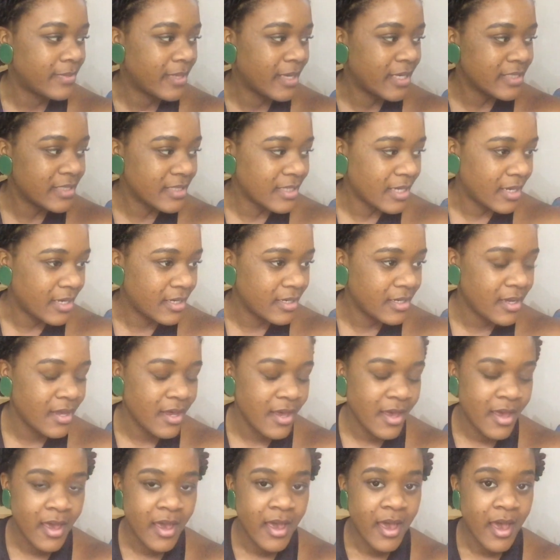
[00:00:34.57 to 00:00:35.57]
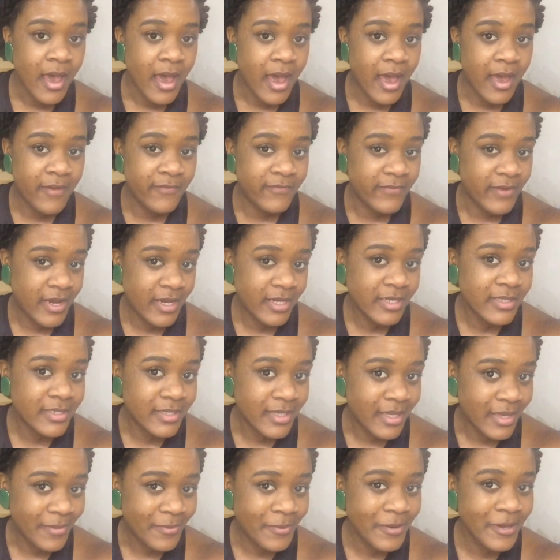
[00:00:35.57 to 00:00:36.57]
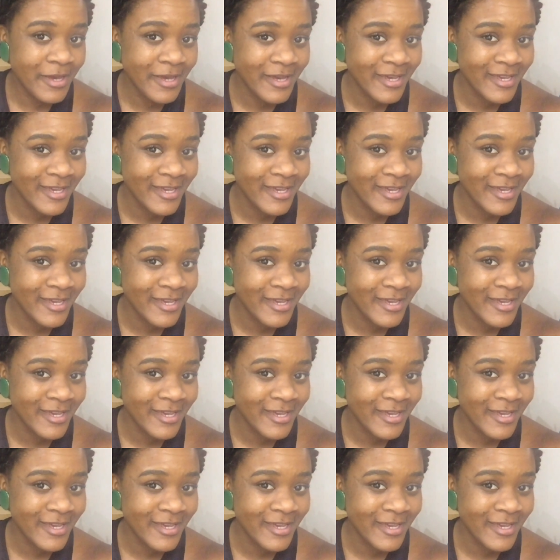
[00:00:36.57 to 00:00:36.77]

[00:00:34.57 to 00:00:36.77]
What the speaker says: last night. I have not slept